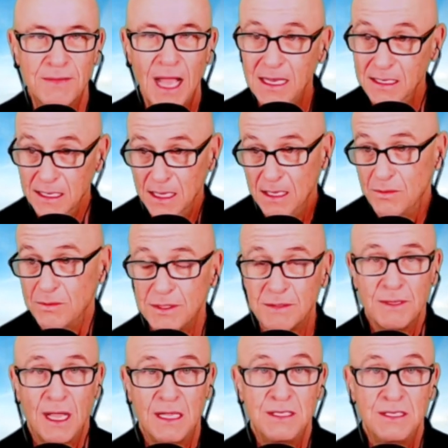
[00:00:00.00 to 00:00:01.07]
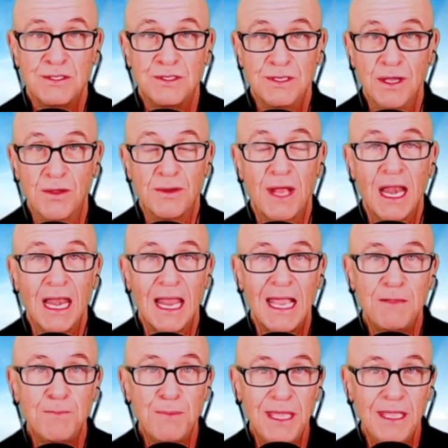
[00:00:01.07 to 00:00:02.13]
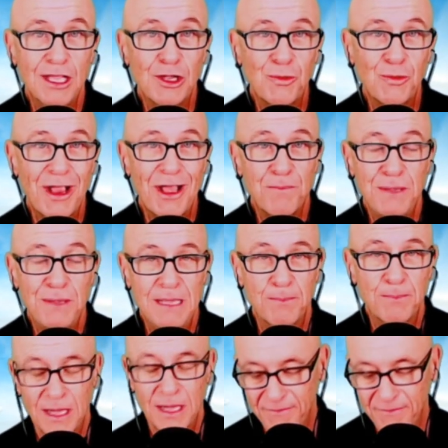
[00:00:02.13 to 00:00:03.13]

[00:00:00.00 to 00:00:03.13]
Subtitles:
I don't. I just don't. I like being around people.